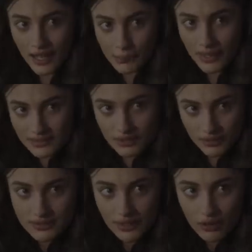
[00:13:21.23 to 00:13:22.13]
And pasted
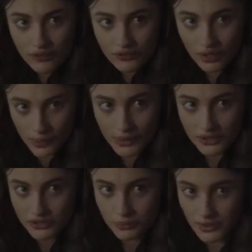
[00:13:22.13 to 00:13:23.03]
herself in
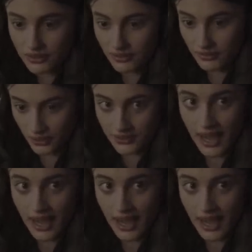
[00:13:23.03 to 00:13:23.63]
pictures with your